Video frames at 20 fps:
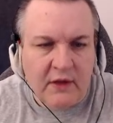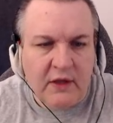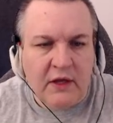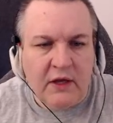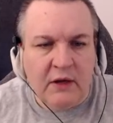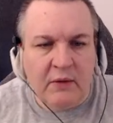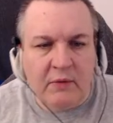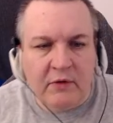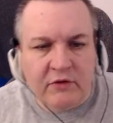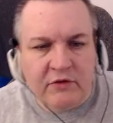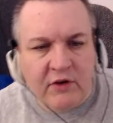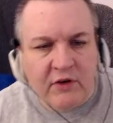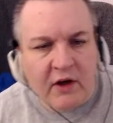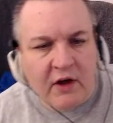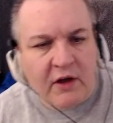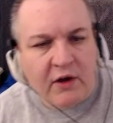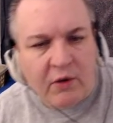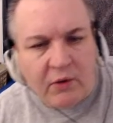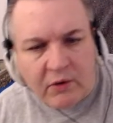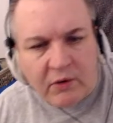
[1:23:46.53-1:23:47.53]
Hubert and John
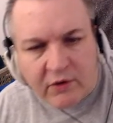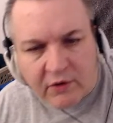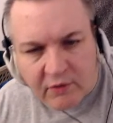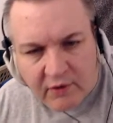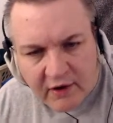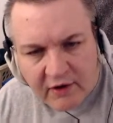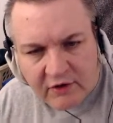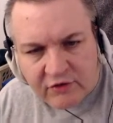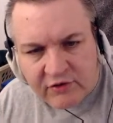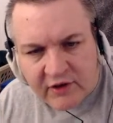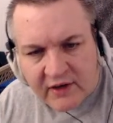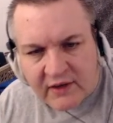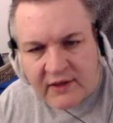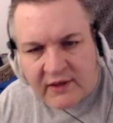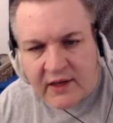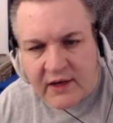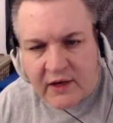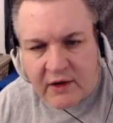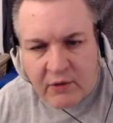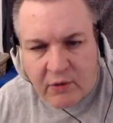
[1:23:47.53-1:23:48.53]
go to the Grand Enchanted
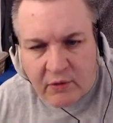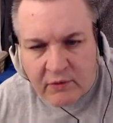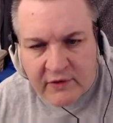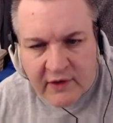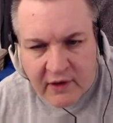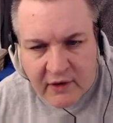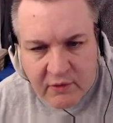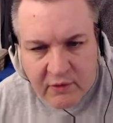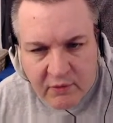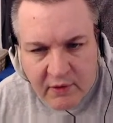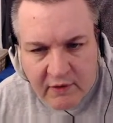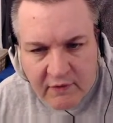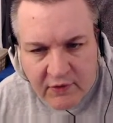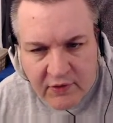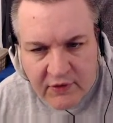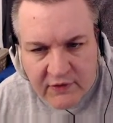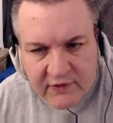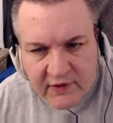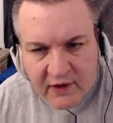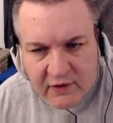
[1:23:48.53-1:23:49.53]
Landing Hotel and arrive at the
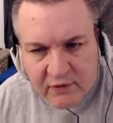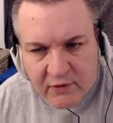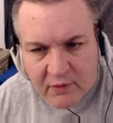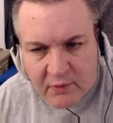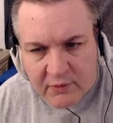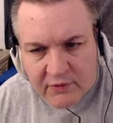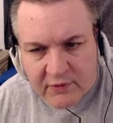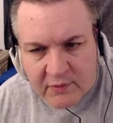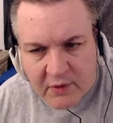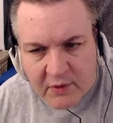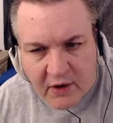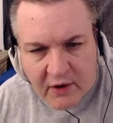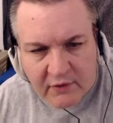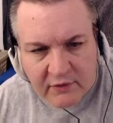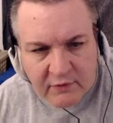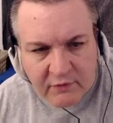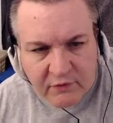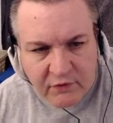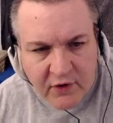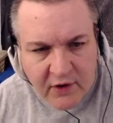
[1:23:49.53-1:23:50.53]
side door with some guards in
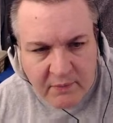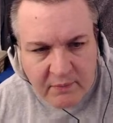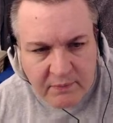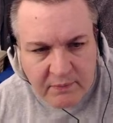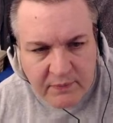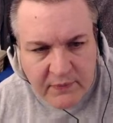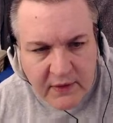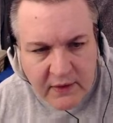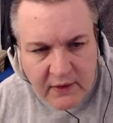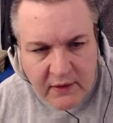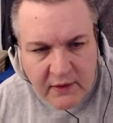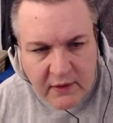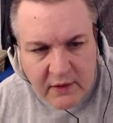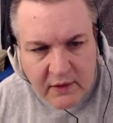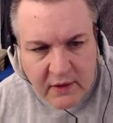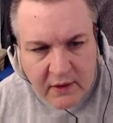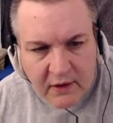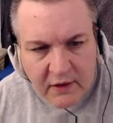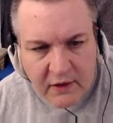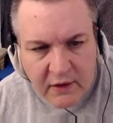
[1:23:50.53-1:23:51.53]
front.
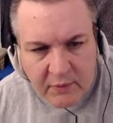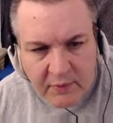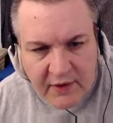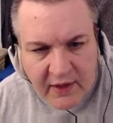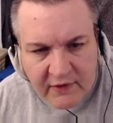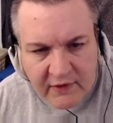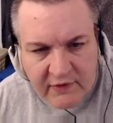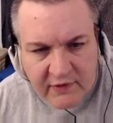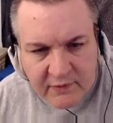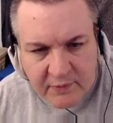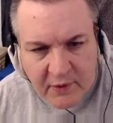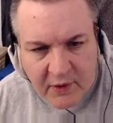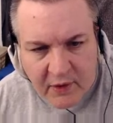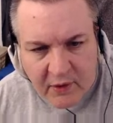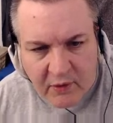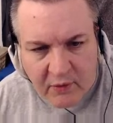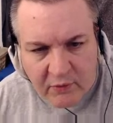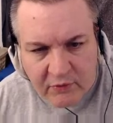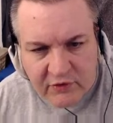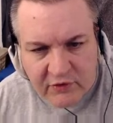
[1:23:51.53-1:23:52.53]
Hubert casts a
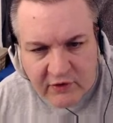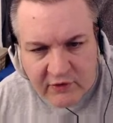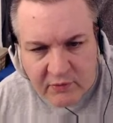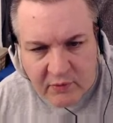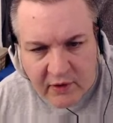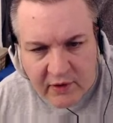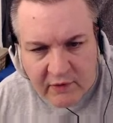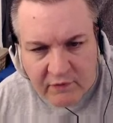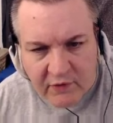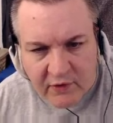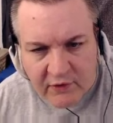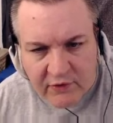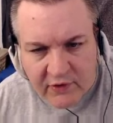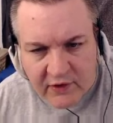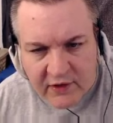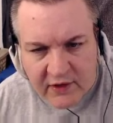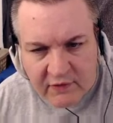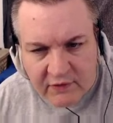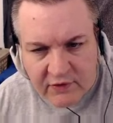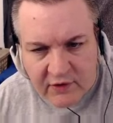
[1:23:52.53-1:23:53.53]
spell which doesn't work at first, then
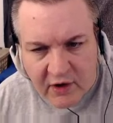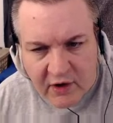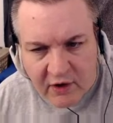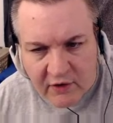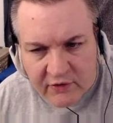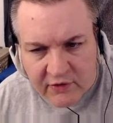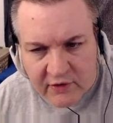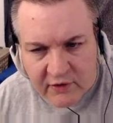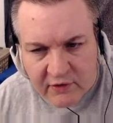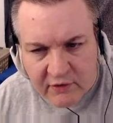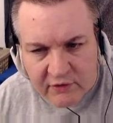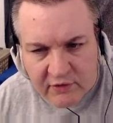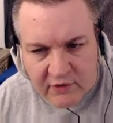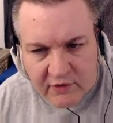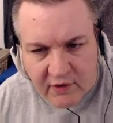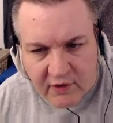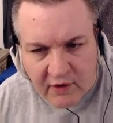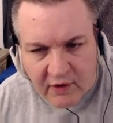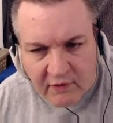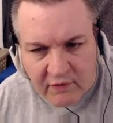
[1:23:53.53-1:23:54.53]
gives the guards the illusion
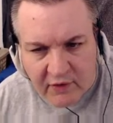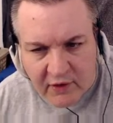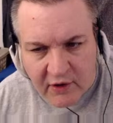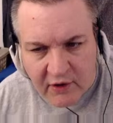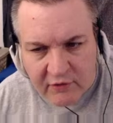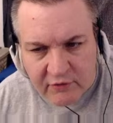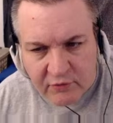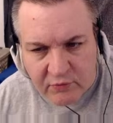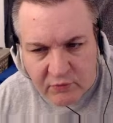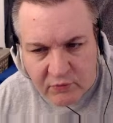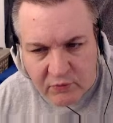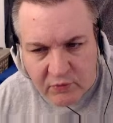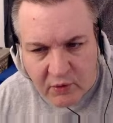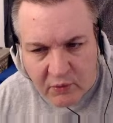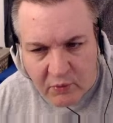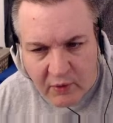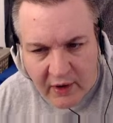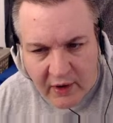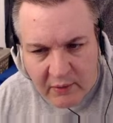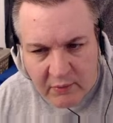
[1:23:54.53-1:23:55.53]
of a large
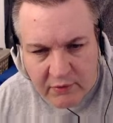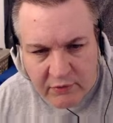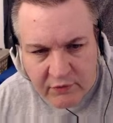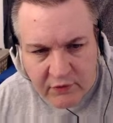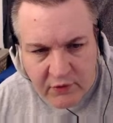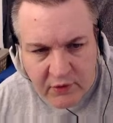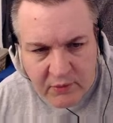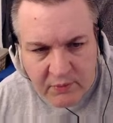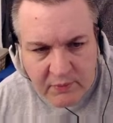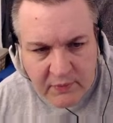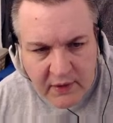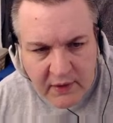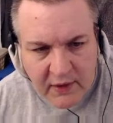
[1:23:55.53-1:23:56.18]
wagon with food.